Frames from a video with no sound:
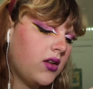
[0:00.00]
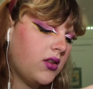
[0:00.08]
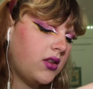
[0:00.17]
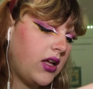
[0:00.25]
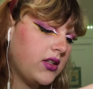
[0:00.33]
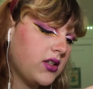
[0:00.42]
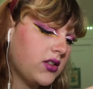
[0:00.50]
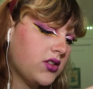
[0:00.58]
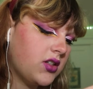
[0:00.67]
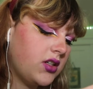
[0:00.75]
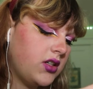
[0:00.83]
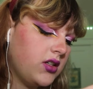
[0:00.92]
That's
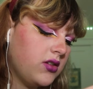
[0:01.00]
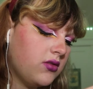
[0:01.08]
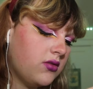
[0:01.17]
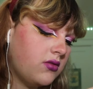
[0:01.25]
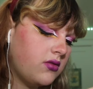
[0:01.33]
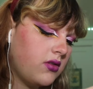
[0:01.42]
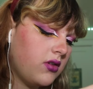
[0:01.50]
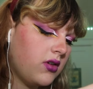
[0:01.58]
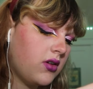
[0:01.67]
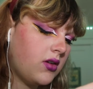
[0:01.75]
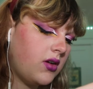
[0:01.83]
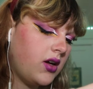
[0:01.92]
actually cute.
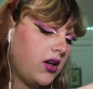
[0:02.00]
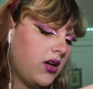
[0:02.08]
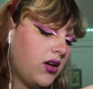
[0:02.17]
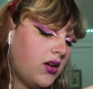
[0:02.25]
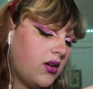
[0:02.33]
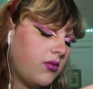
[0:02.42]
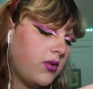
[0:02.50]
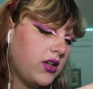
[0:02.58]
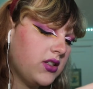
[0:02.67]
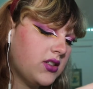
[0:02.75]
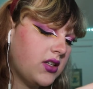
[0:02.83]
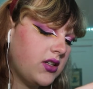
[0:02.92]
What
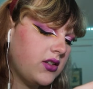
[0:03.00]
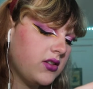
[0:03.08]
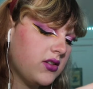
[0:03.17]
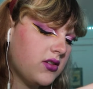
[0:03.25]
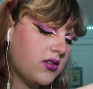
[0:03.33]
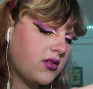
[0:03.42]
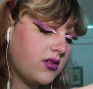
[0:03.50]
is this?